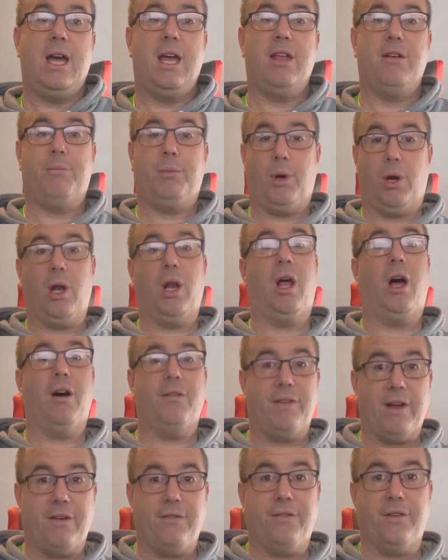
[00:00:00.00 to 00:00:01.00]
I put a lot of
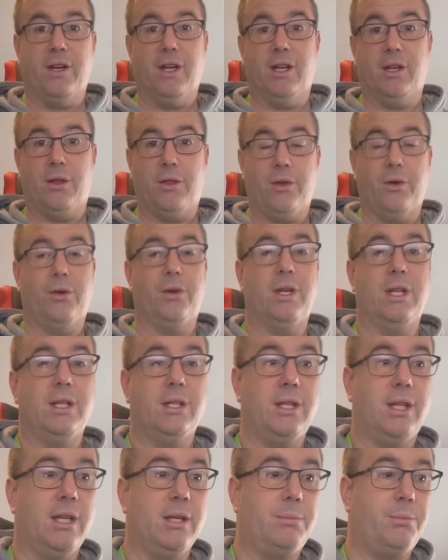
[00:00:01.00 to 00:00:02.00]
effort and thought
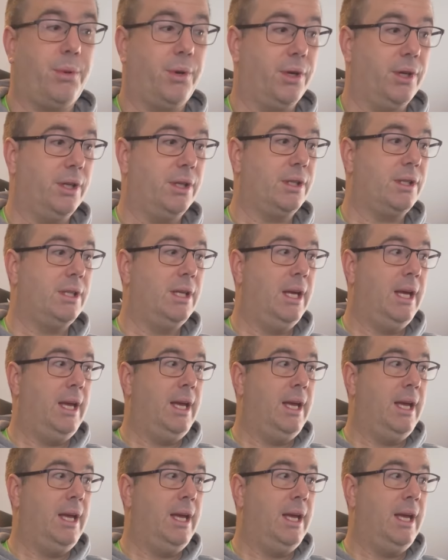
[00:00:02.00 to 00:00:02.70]
into this product.